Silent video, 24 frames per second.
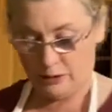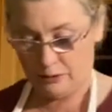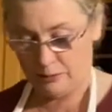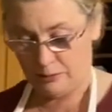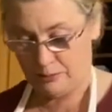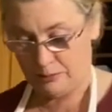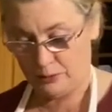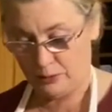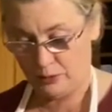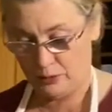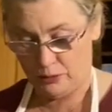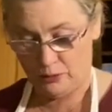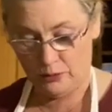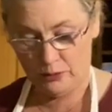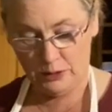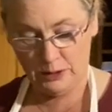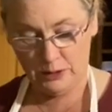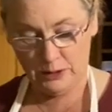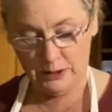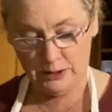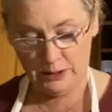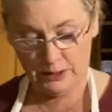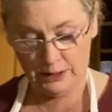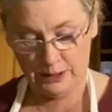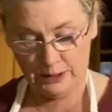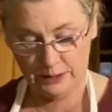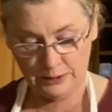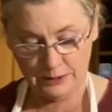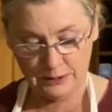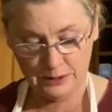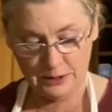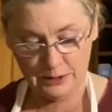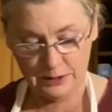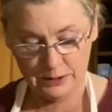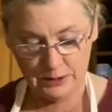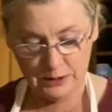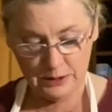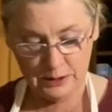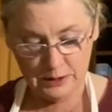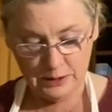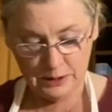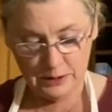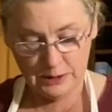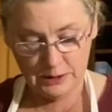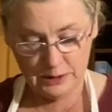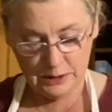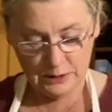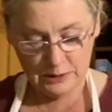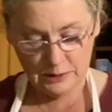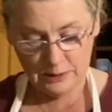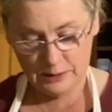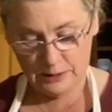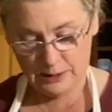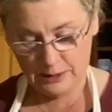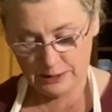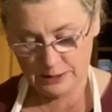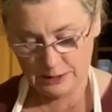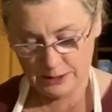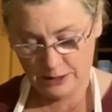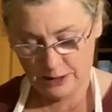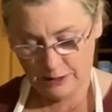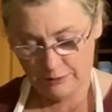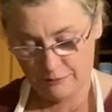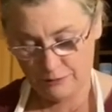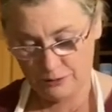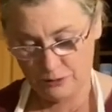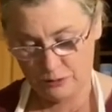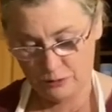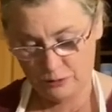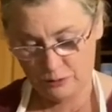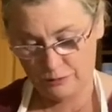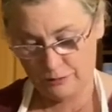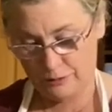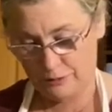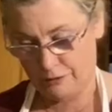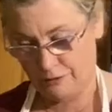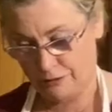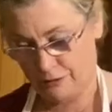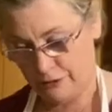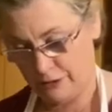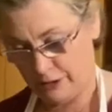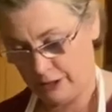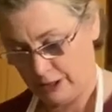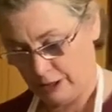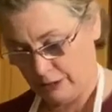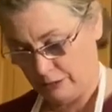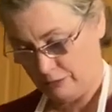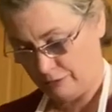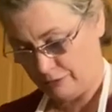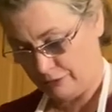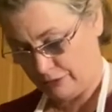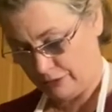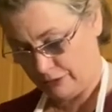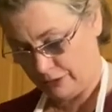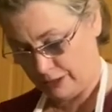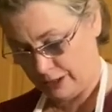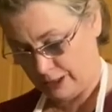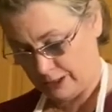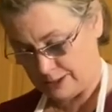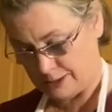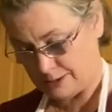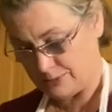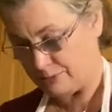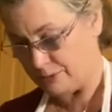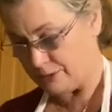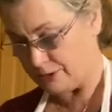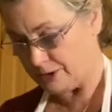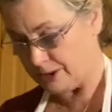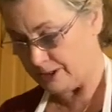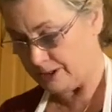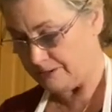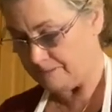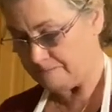bowl, and that's left over for now for the next pudding.